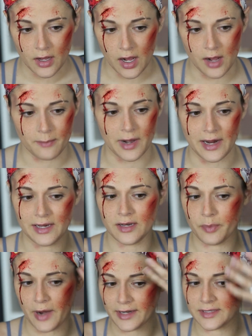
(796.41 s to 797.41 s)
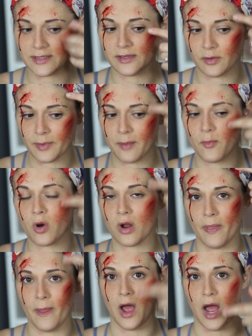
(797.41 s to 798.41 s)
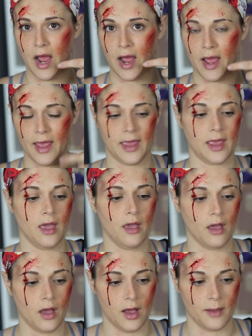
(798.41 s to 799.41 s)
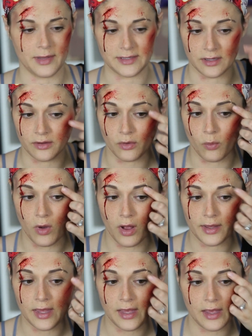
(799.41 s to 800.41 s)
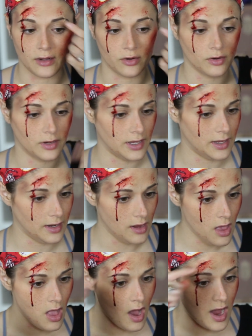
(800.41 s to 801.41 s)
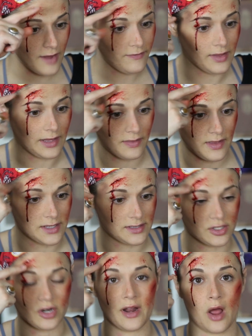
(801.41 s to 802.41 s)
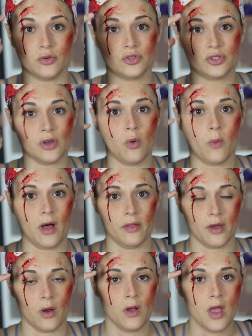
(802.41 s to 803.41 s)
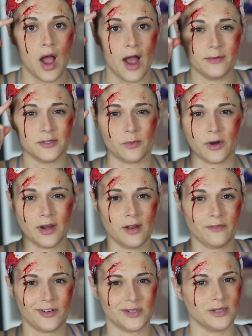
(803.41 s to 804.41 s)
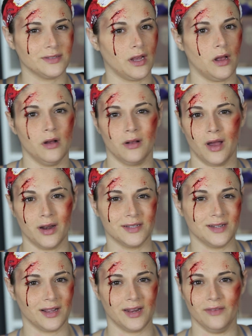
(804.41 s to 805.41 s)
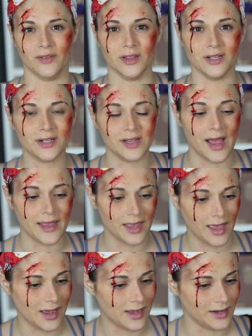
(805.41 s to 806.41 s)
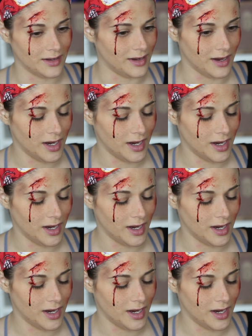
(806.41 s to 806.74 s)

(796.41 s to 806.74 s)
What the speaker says: But I need to practice a little bit more on the eye. It's a little wonky and crooked. I feel like this turned out so well though. I was worried at first. I was like, oh god, it's not gonna even look like it.